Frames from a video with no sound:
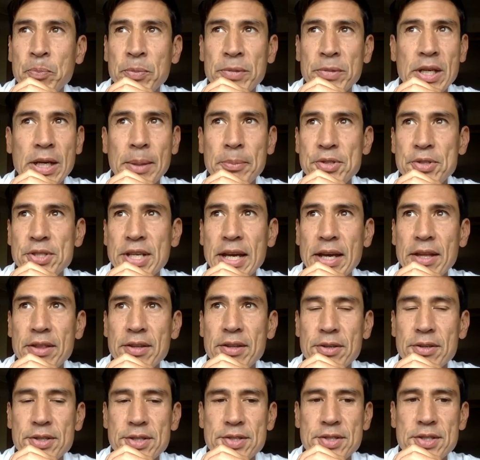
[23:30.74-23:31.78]
come
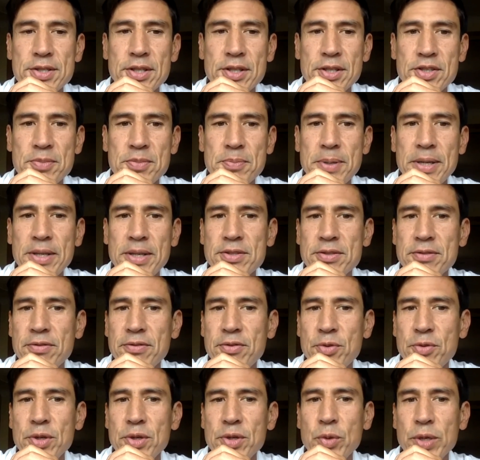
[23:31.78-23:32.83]
together just in the space of
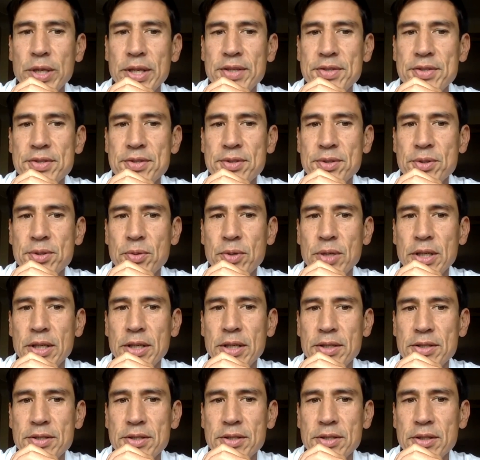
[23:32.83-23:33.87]
three weeks to,
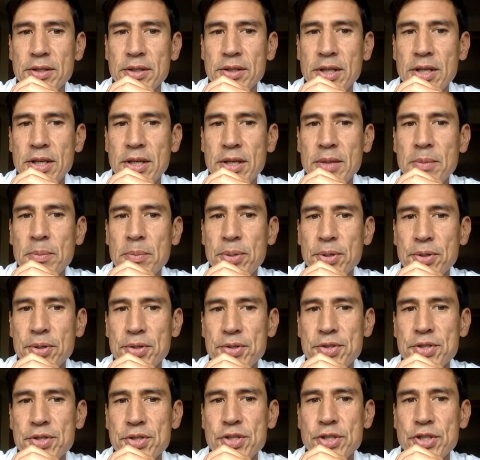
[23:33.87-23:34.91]
uh, to push
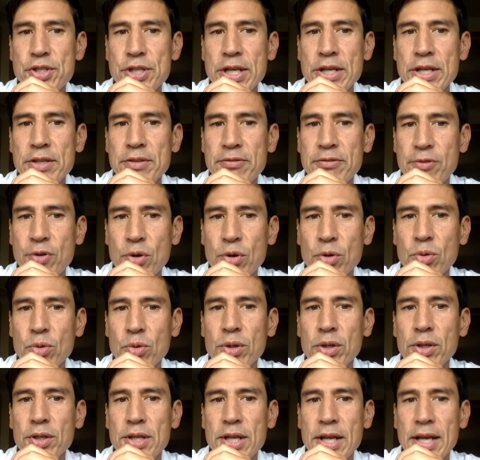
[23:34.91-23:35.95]
this agenda
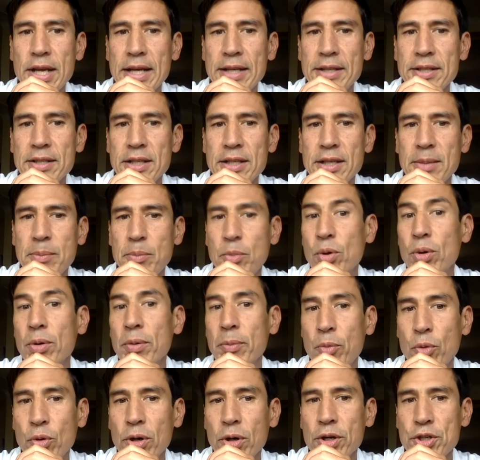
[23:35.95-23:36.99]
forward, and uh, more and
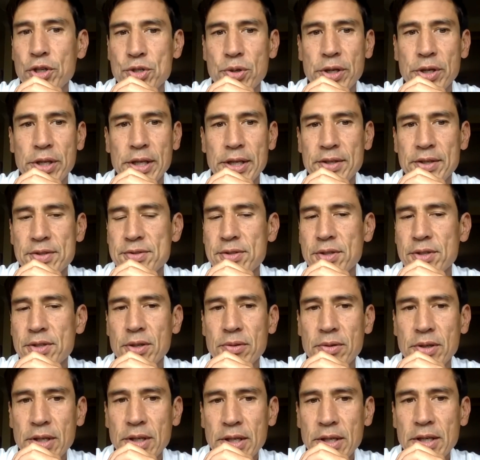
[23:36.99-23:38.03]
more are joining. So
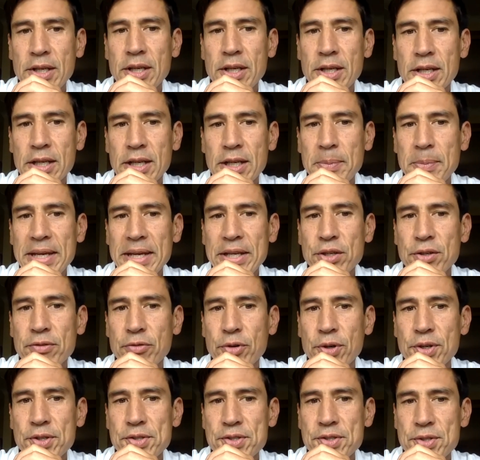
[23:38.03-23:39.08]
uh, make your
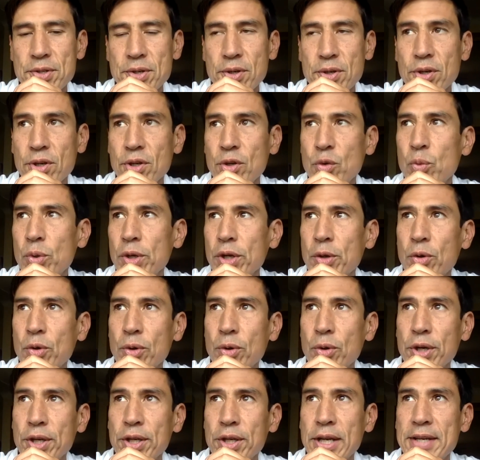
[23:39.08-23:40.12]
voices heard. We're
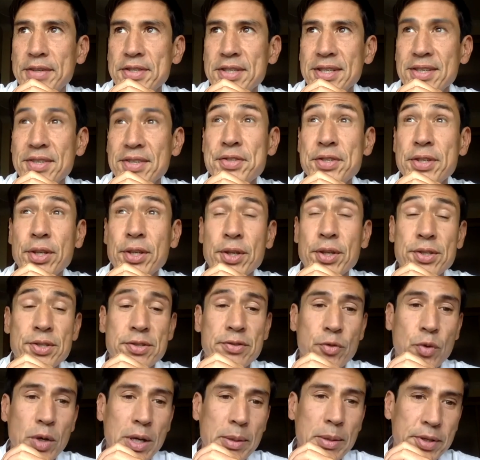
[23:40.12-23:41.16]
organizing a series of
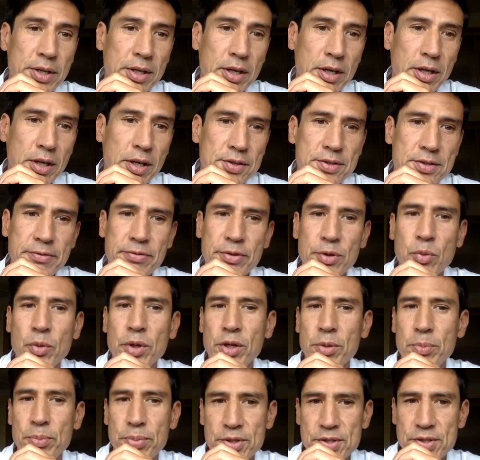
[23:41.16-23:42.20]
webinars. If you want
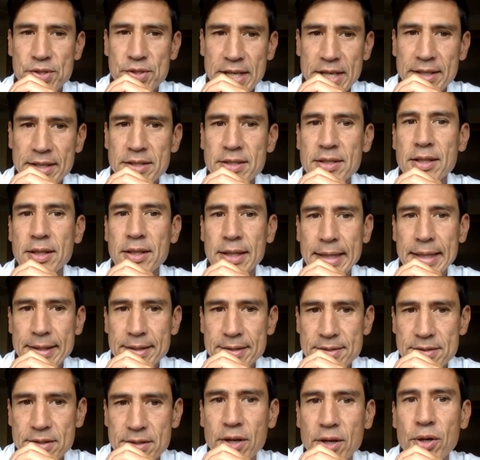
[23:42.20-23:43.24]
to present, let
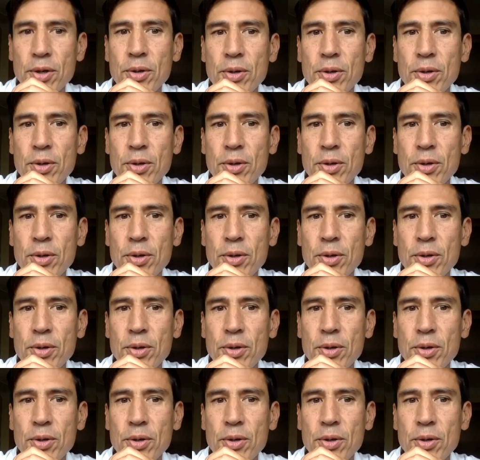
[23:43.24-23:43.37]
us know.